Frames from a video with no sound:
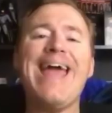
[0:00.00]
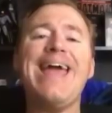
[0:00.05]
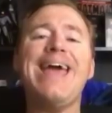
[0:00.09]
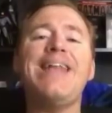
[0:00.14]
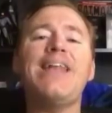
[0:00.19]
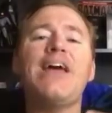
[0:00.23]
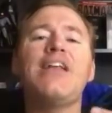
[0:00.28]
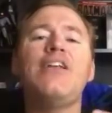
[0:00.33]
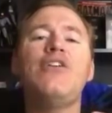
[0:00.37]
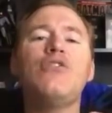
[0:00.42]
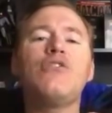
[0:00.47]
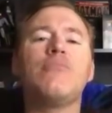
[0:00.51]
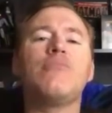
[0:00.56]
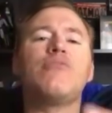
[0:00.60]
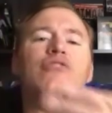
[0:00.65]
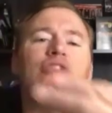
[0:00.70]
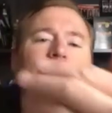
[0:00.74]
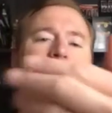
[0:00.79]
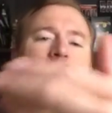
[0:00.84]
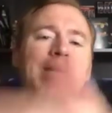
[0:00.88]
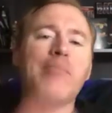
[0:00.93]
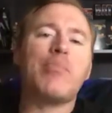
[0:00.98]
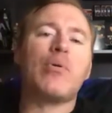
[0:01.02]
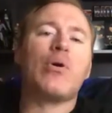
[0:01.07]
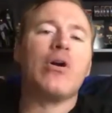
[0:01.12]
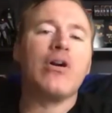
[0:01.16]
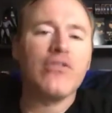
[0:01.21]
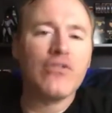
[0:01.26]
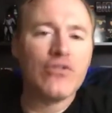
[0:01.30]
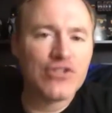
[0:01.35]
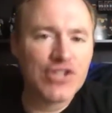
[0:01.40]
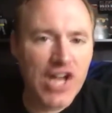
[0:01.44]
And I knew them from my
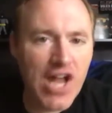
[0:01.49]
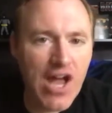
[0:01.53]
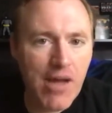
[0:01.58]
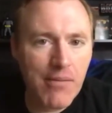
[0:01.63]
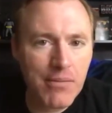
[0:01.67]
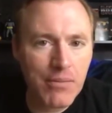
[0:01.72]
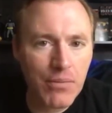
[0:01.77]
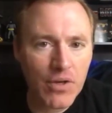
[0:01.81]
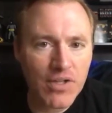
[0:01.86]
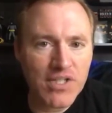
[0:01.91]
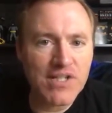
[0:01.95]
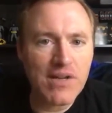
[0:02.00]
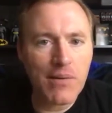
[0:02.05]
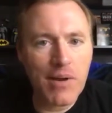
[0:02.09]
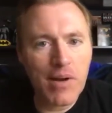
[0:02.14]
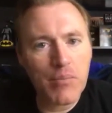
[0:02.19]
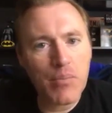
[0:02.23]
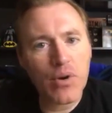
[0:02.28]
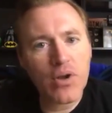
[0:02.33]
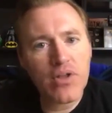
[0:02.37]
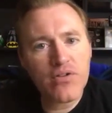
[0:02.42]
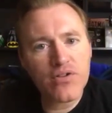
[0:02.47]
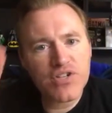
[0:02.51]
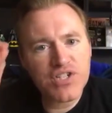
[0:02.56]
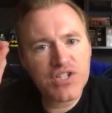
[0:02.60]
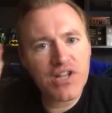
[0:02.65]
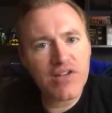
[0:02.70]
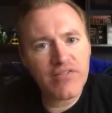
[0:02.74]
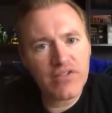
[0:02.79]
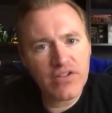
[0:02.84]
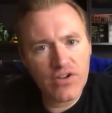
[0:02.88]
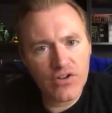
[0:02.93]
brother's comic books. Now, my brother's
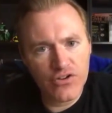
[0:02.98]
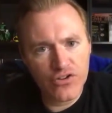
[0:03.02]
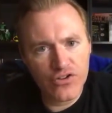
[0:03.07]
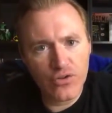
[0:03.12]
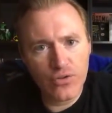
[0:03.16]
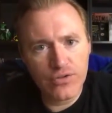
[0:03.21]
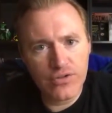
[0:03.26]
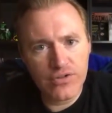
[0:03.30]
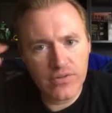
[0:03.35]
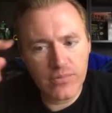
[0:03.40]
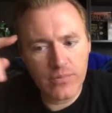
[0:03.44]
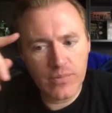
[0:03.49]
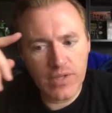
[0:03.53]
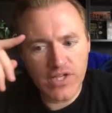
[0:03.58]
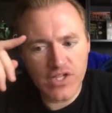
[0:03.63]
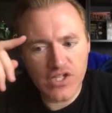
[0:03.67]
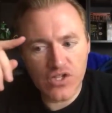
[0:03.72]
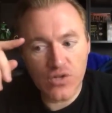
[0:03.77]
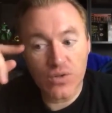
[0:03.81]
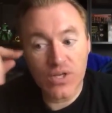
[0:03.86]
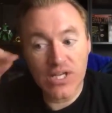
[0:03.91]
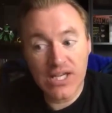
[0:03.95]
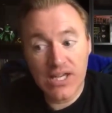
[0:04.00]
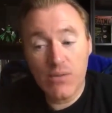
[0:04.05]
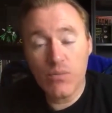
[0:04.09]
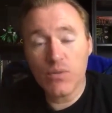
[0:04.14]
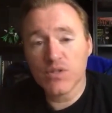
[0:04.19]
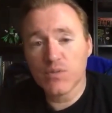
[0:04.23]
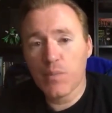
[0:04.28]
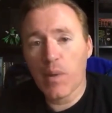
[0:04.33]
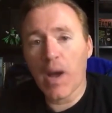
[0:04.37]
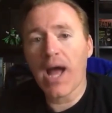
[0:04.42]
seven years older than me, so he
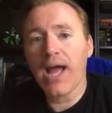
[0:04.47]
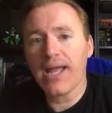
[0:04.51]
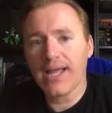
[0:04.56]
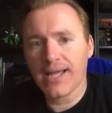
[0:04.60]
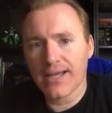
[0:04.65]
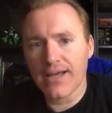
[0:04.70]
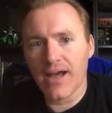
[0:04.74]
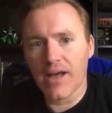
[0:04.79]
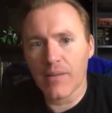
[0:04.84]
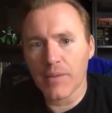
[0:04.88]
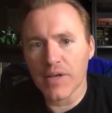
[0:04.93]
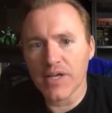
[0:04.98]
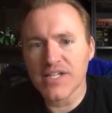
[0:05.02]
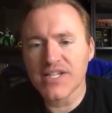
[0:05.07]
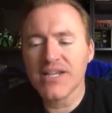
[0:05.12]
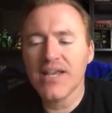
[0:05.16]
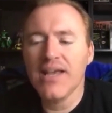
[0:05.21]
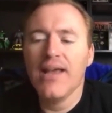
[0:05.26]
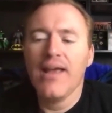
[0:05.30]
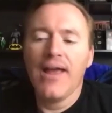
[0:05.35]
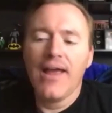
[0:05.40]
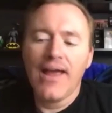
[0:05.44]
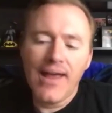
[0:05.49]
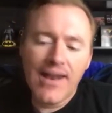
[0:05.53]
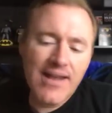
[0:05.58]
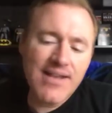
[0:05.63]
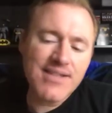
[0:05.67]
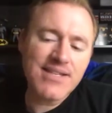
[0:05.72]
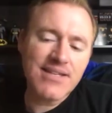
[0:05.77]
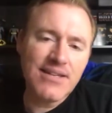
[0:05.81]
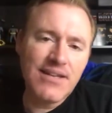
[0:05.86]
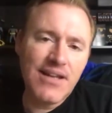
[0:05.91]
was buying comics. And
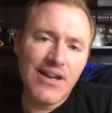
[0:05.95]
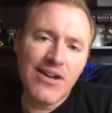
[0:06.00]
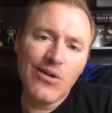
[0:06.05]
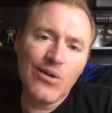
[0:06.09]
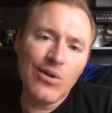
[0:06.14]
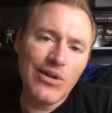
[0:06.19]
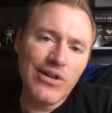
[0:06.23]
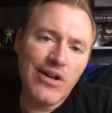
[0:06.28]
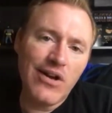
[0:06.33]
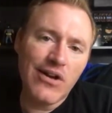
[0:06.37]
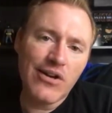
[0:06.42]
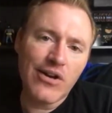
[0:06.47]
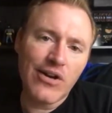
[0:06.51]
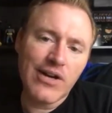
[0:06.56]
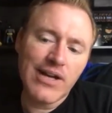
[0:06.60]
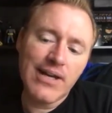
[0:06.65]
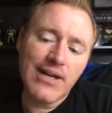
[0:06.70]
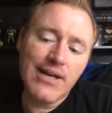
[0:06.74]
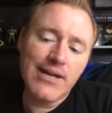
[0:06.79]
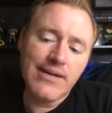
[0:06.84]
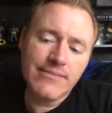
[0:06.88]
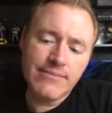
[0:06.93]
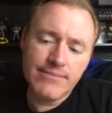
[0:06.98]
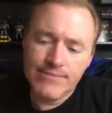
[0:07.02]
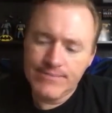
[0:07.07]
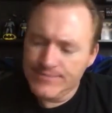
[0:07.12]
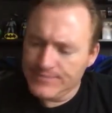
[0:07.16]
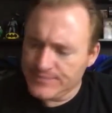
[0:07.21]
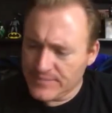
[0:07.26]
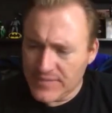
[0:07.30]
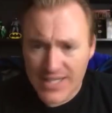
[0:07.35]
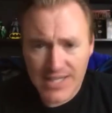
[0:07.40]
as a, you know, younger kid,
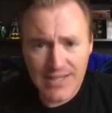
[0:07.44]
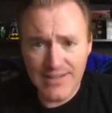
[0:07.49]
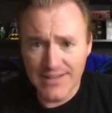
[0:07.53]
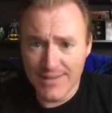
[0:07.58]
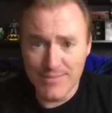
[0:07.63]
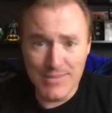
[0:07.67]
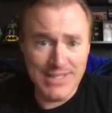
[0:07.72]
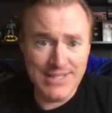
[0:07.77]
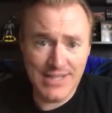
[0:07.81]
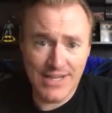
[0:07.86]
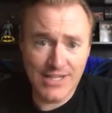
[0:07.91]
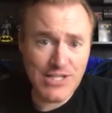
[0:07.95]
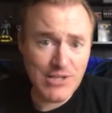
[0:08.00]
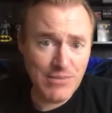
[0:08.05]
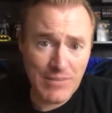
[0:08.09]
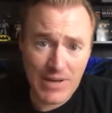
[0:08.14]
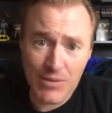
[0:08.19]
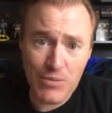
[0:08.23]
he didn't let me touch them.